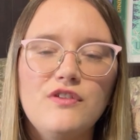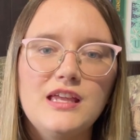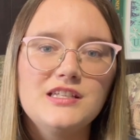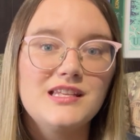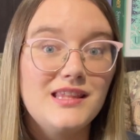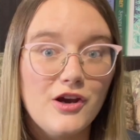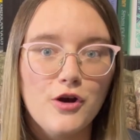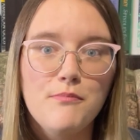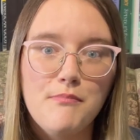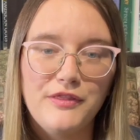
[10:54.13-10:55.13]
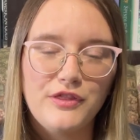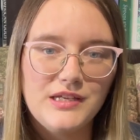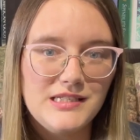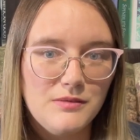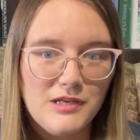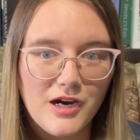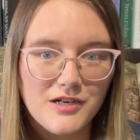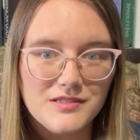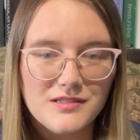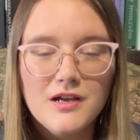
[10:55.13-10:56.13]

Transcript: into their monthly TBRs.